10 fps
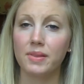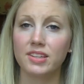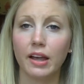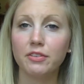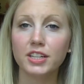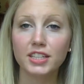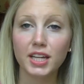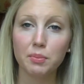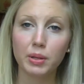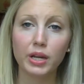
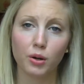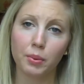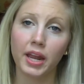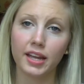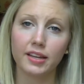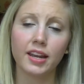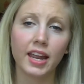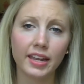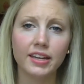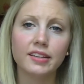Definitely Peter Pan,
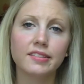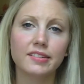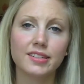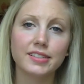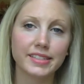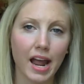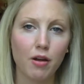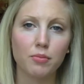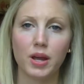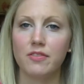hands
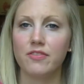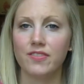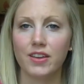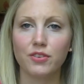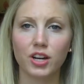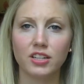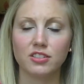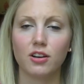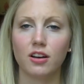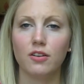down, my
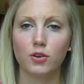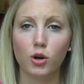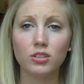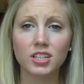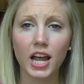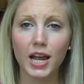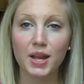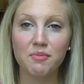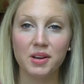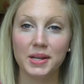favorite of all
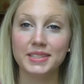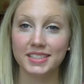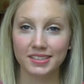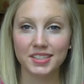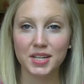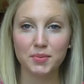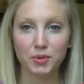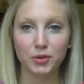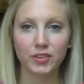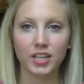time Disney
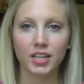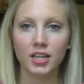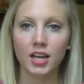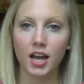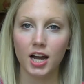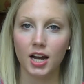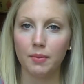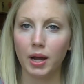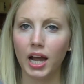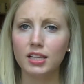movie.
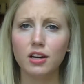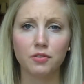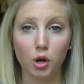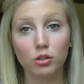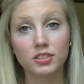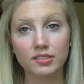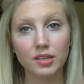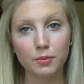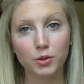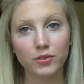I love all
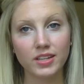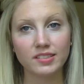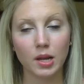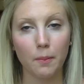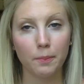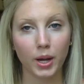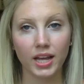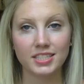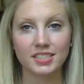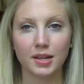Disney movies,
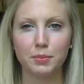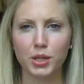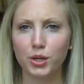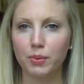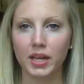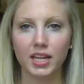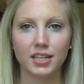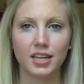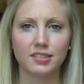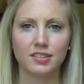but Peter
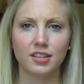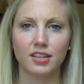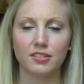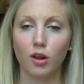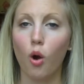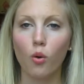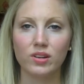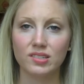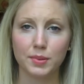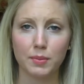Pan has
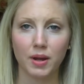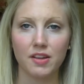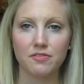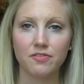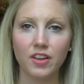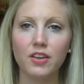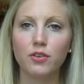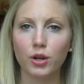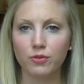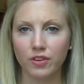always been my
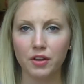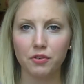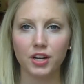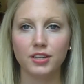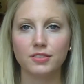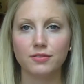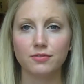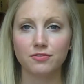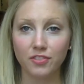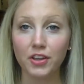favorite
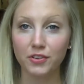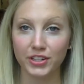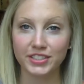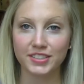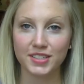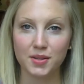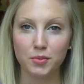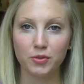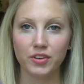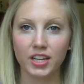Disney
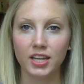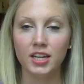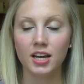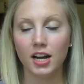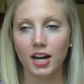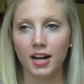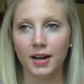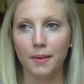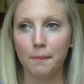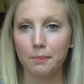movie.
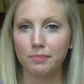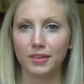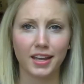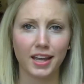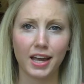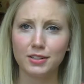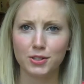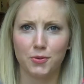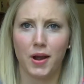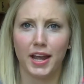I don't
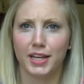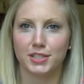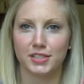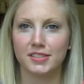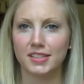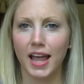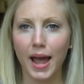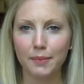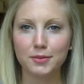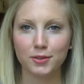know why, I just
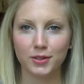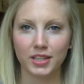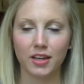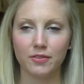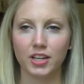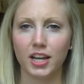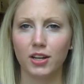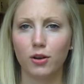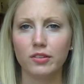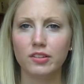absolutely love it.
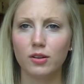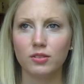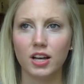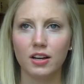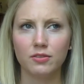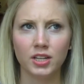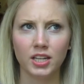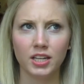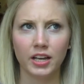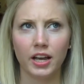I also love,
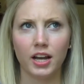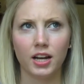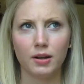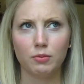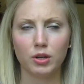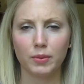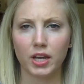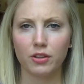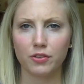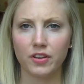one of
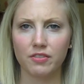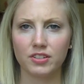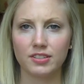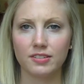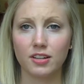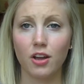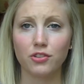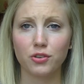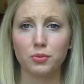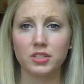my other favorites is
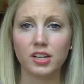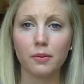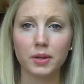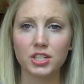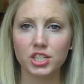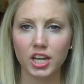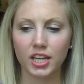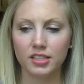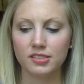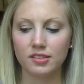101
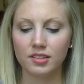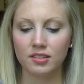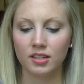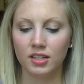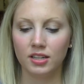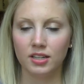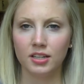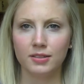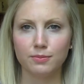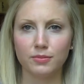Dalmatians,
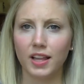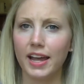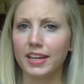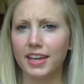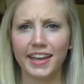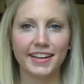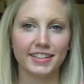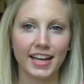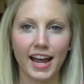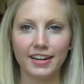Lion King,
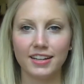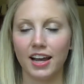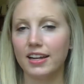Aladdin.